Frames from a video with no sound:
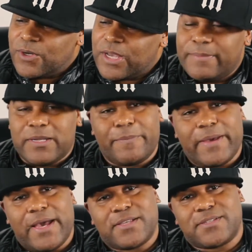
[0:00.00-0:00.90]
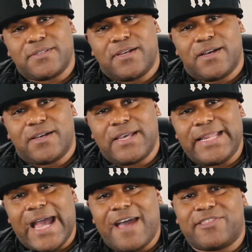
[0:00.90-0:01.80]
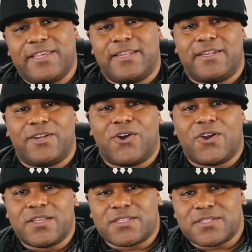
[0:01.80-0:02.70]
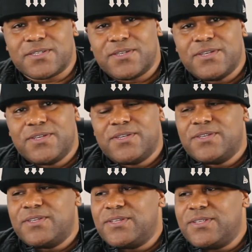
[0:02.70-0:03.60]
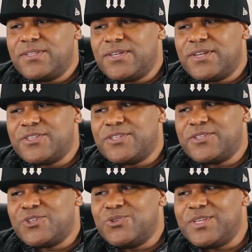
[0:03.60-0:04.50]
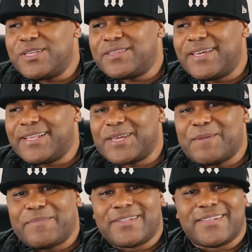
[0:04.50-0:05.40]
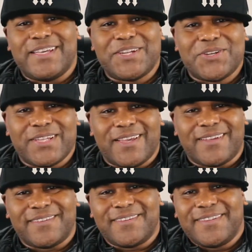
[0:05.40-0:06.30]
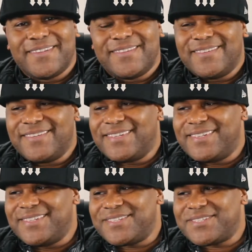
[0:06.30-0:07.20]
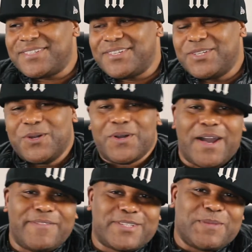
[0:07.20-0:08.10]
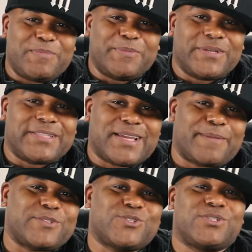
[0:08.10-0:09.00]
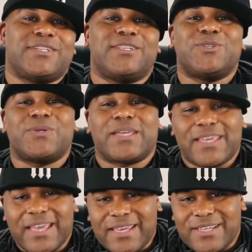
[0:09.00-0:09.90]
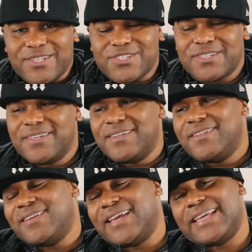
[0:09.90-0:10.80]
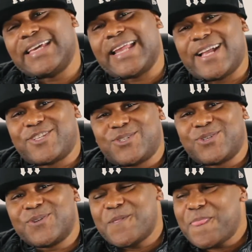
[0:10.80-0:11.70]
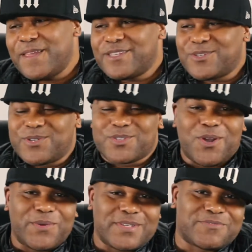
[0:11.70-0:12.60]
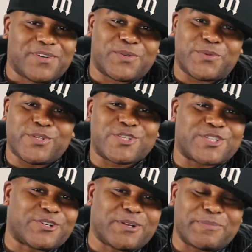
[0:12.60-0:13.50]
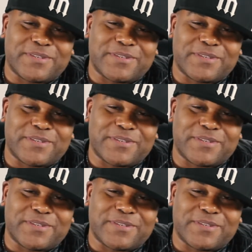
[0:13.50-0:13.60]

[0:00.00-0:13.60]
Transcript: coming up as an athlete and an artist. The unique thing I think about the internet is, obviously people get the opportunity to engage and get at you. So it's always fun when you stir up